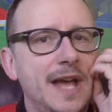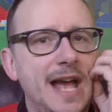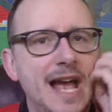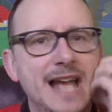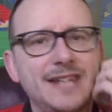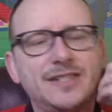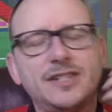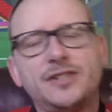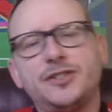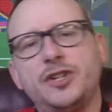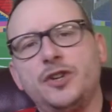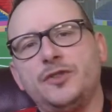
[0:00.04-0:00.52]

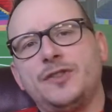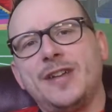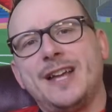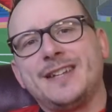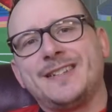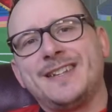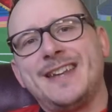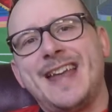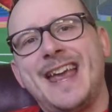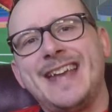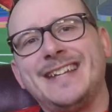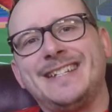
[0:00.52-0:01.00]
As the two
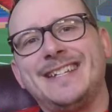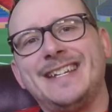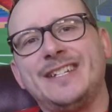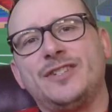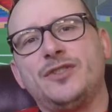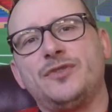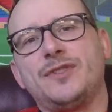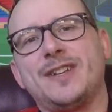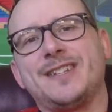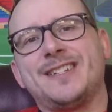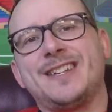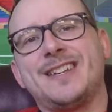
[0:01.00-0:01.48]
thousand eighteen
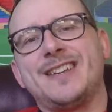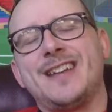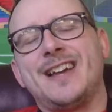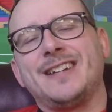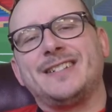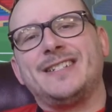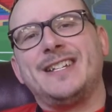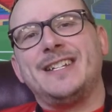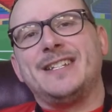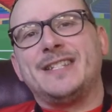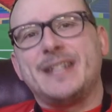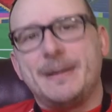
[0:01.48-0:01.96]
two thousand
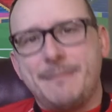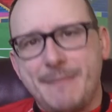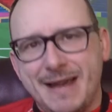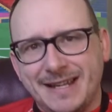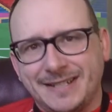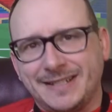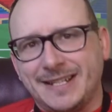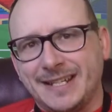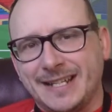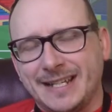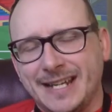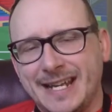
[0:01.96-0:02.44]
nineteen
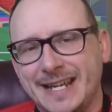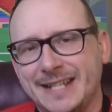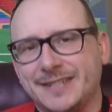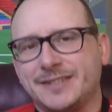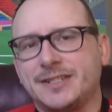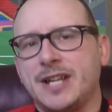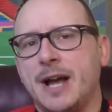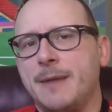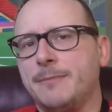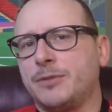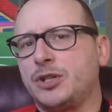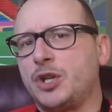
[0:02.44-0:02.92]
domestic
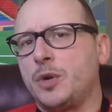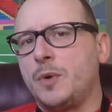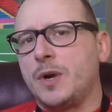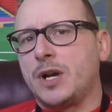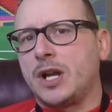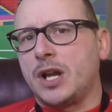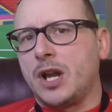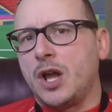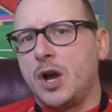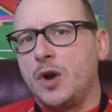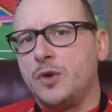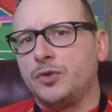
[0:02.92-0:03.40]
leagues come to a
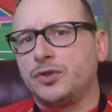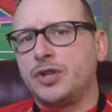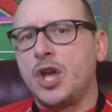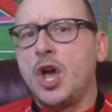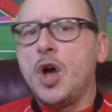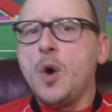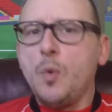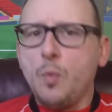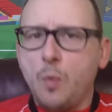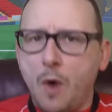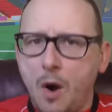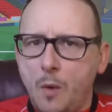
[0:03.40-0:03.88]
close,
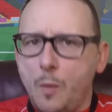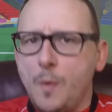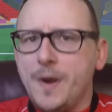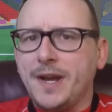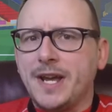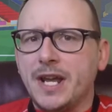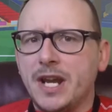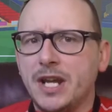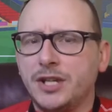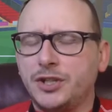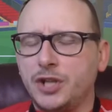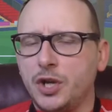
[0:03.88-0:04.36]
what are we
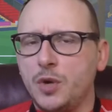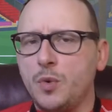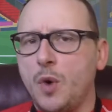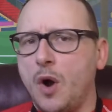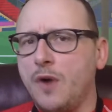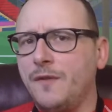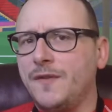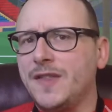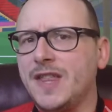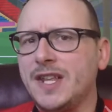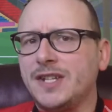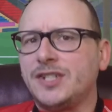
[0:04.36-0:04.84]
going to do
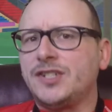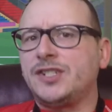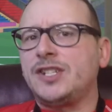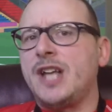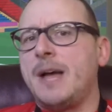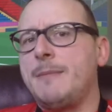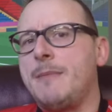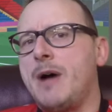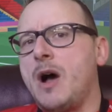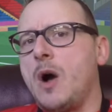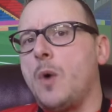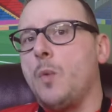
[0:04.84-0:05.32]
over the
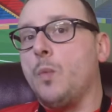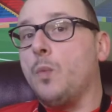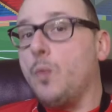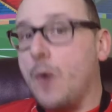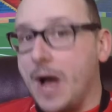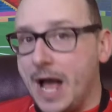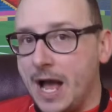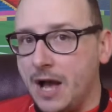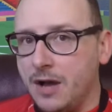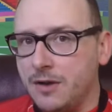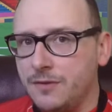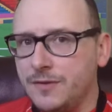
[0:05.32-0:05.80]
summer?
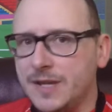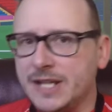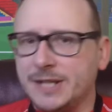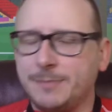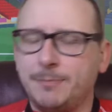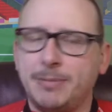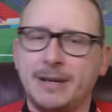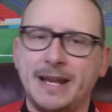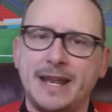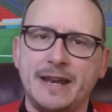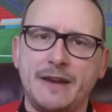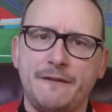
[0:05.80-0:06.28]
Well, there's
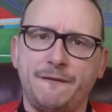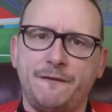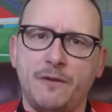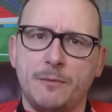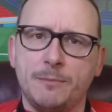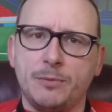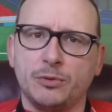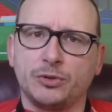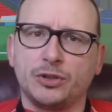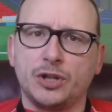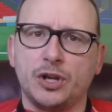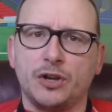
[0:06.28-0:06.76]
plenty of
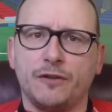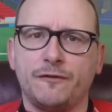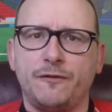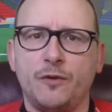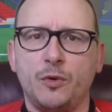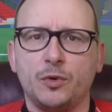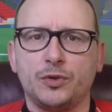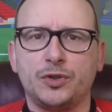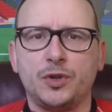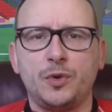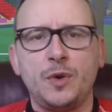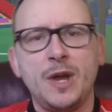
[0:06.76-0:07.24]
football to look
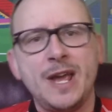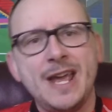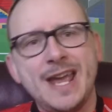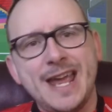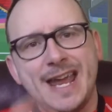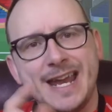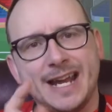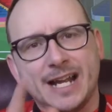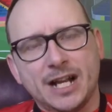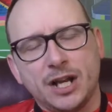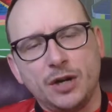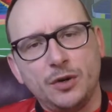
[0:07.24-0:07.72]
forward to,
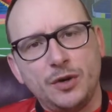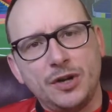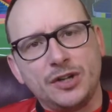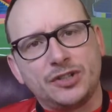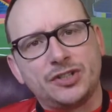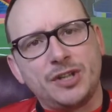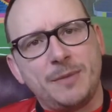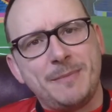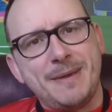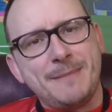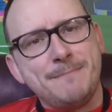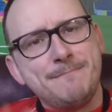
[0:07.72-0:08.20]
including
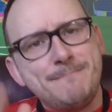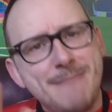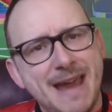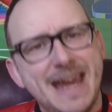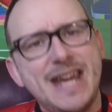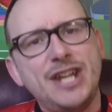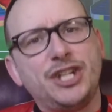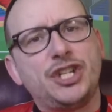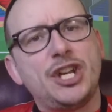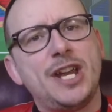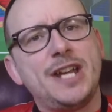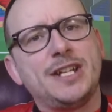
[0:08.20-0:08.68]
some
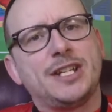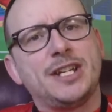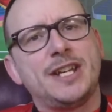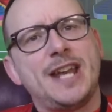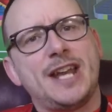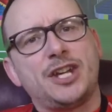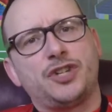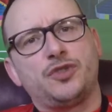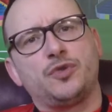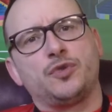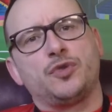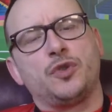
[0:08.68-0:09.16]
major
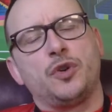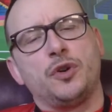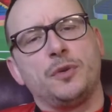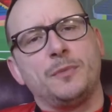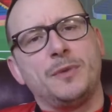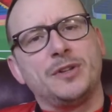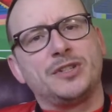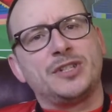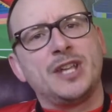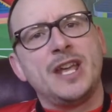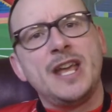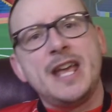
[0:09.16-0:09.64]
international
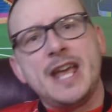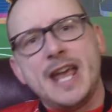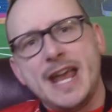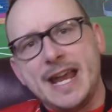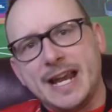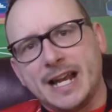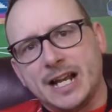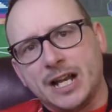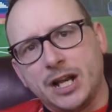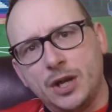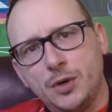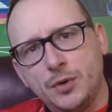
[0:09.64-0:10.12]
tournaments,
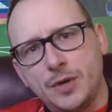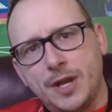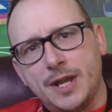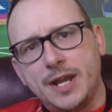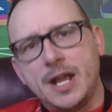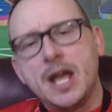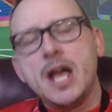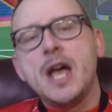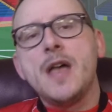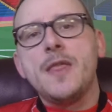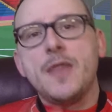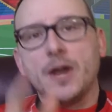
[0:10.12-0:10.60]

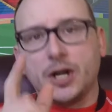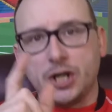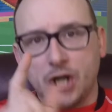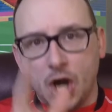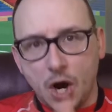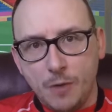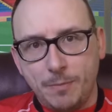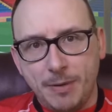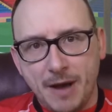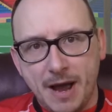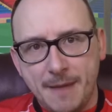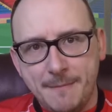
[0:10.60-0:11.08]
including the
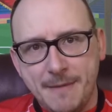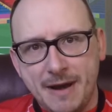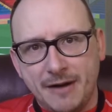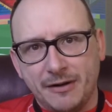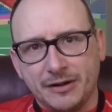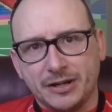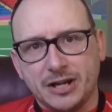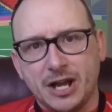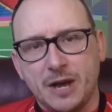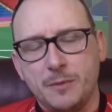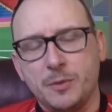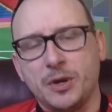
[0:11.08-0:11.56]
Copa
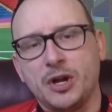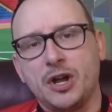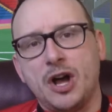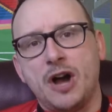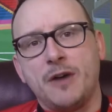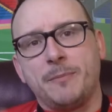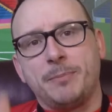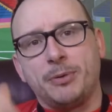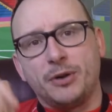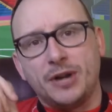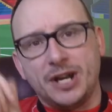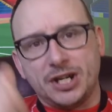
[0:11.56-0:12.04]
America. And we've got
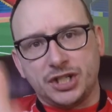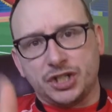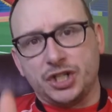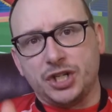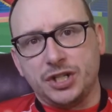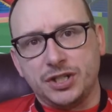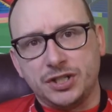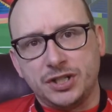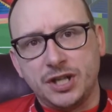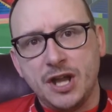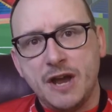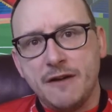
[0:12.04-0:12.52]
our
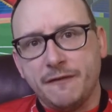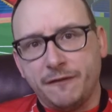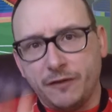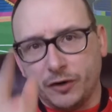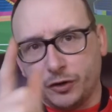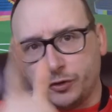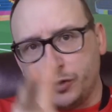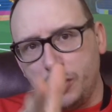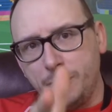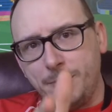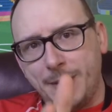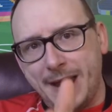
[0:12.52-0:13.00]
predictions for
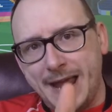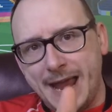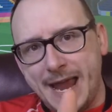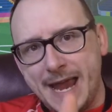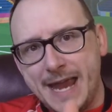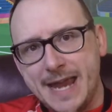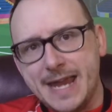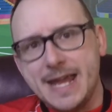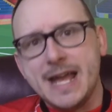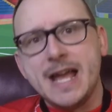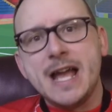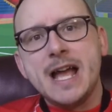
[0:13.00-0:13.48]
Group
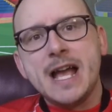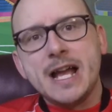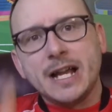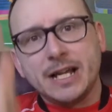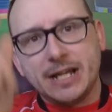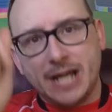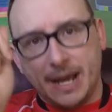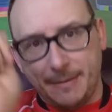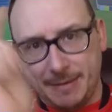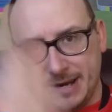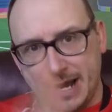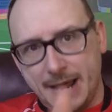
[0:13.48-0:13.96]
A
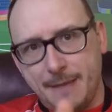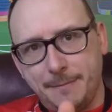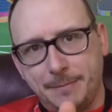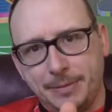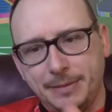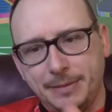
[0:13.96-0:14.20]
coming up.